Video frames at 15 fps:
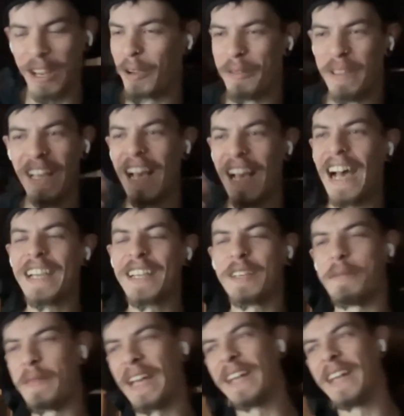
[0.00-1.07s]
you know, I
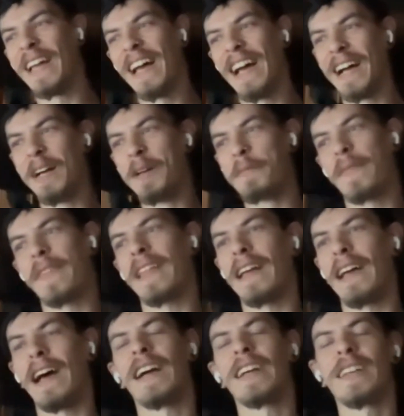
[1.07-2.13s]
man,
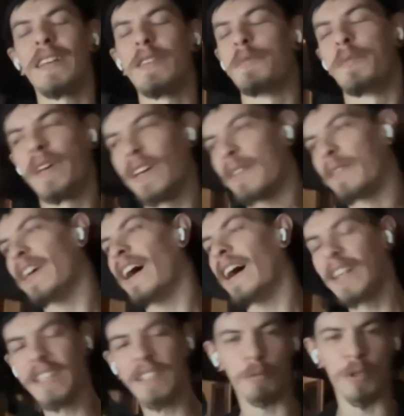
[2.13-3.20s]
I
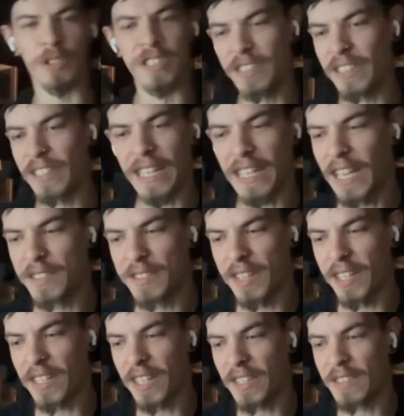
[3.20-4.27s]
I will like it's
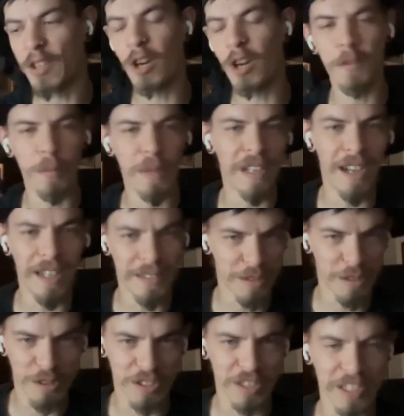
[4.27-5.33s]
like it's hard for me not
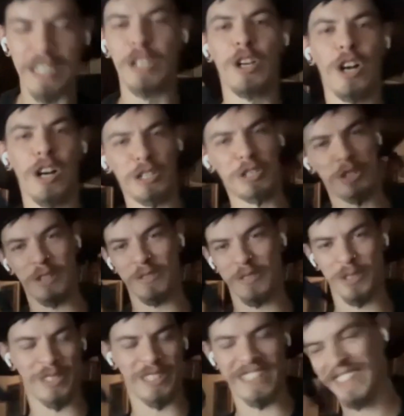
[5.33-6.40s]
to just like gush
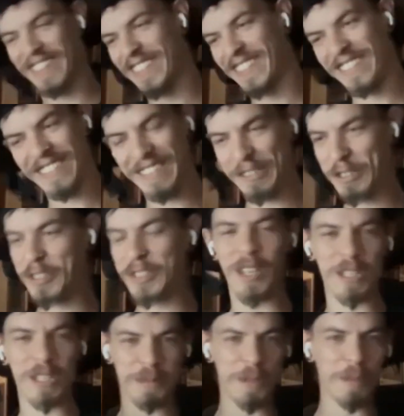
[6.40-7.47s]
over like just
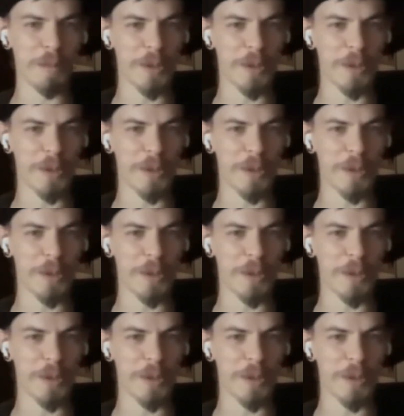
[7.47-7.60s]
all these